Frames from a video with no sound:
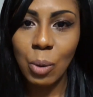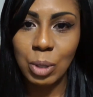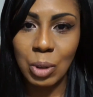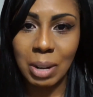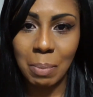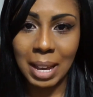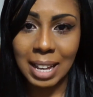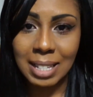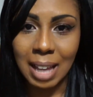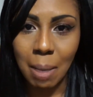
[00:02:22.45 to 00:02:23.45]
was going to
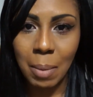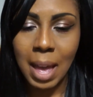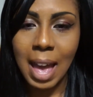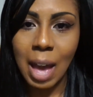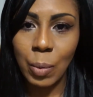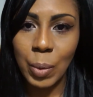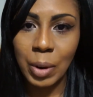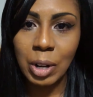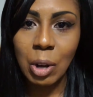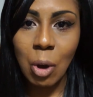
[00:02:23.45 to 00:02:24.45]
pick us up, and we
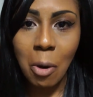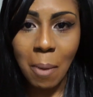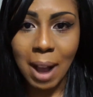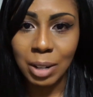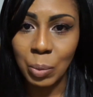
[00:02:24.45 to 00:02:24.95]
were going to go around